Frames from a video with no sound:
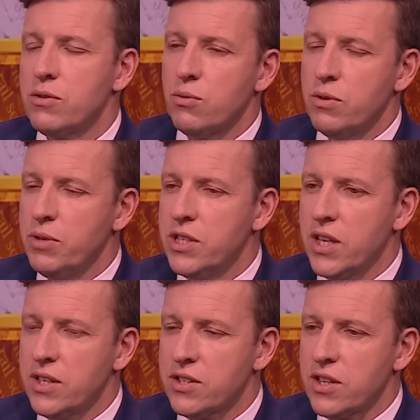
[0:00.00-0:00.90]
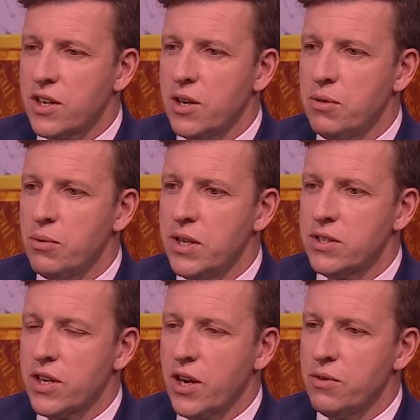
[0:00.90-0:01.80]
so we did that in The Sun a couple of
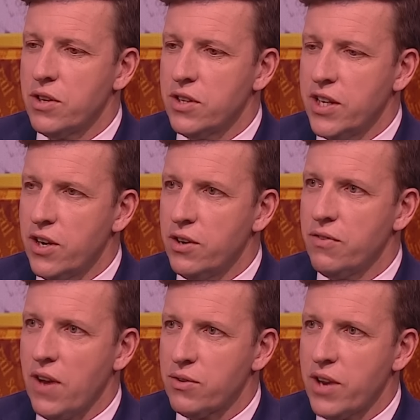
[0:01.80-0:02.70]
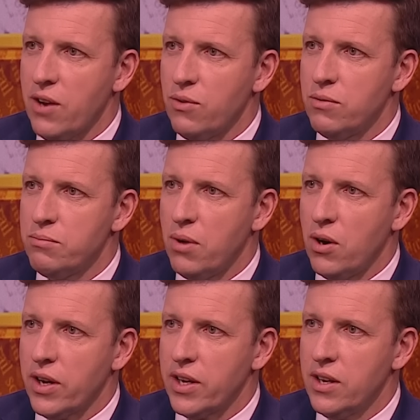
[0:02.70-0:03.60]
weeks ago, that he'd only found out
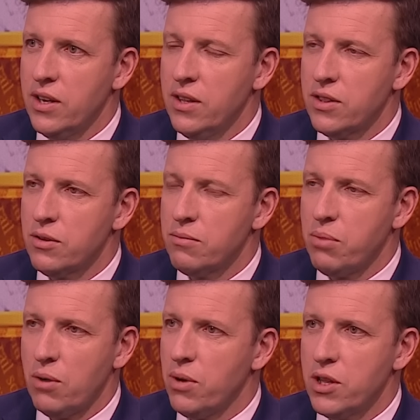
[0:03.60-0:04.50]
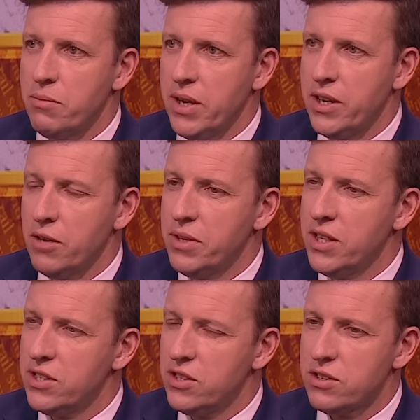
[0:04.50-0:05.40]
by the media. I mean,
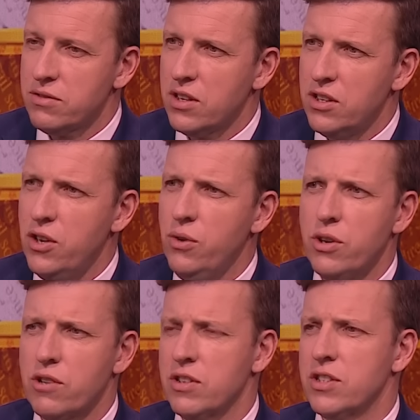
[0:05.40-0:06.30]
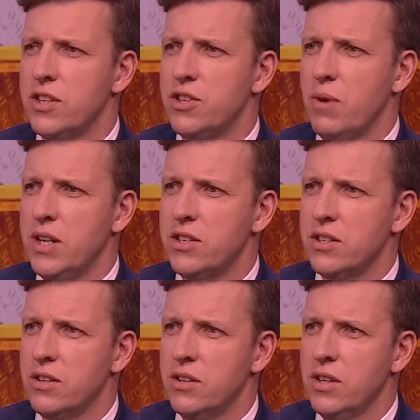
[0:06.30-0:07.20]
this is a ludicrous
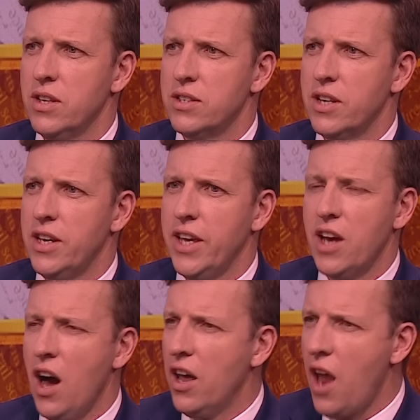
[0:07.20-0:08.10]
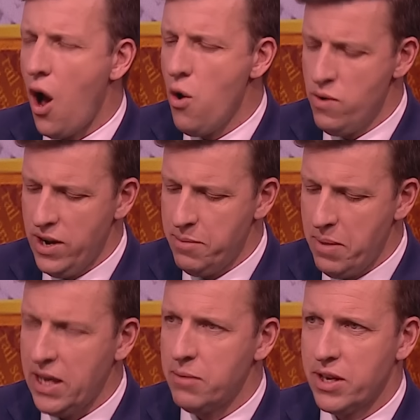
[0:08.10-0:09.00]
situation, isn't it? And it can't only
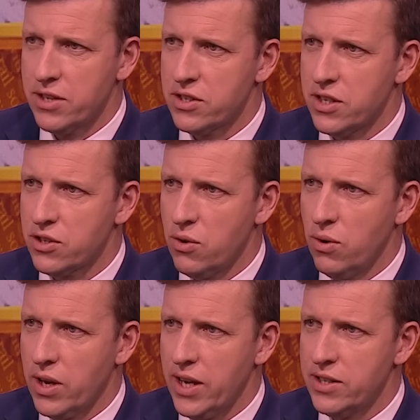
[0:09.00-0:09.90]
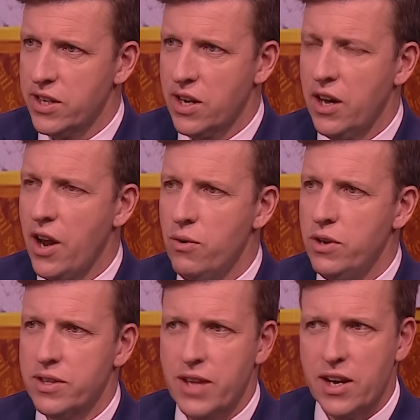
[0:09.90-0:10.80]
be because of this court case. It can't
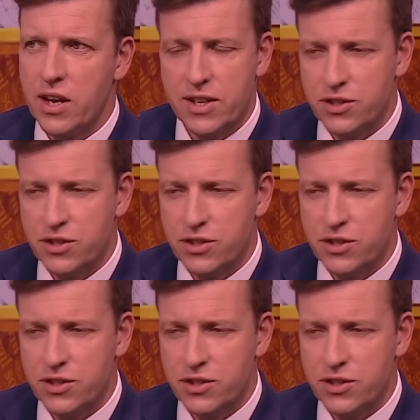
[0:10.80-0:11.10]
only that's